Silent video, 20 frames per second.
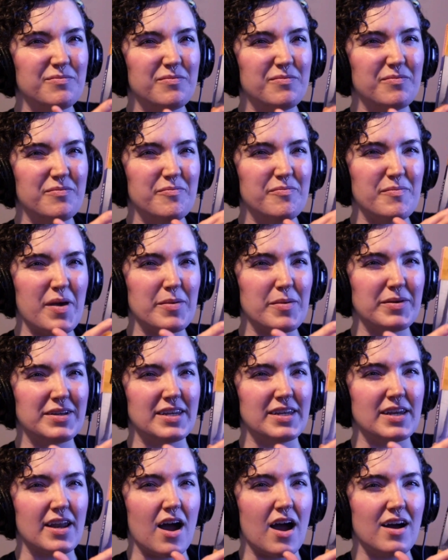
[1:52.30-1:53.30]
maybe
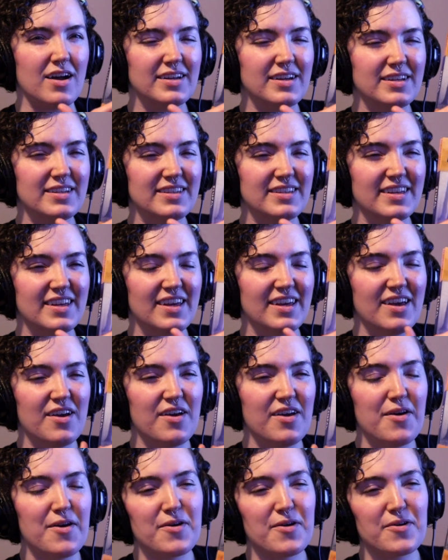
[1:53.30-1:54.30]
not
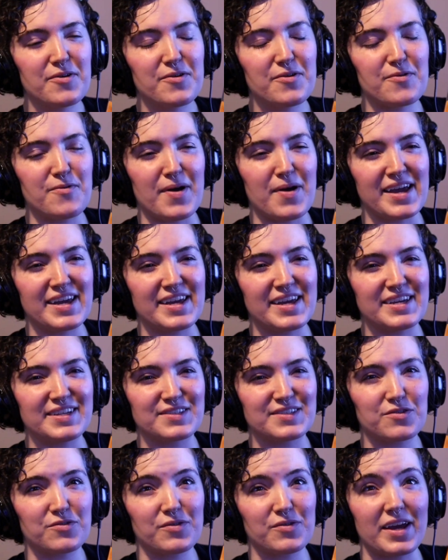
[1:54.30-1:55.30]
quite
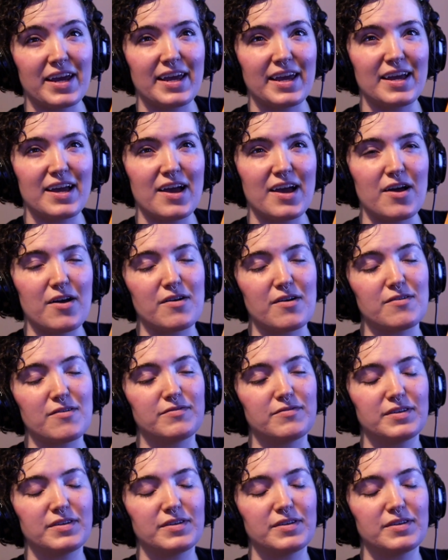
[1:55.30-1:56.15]
as great of,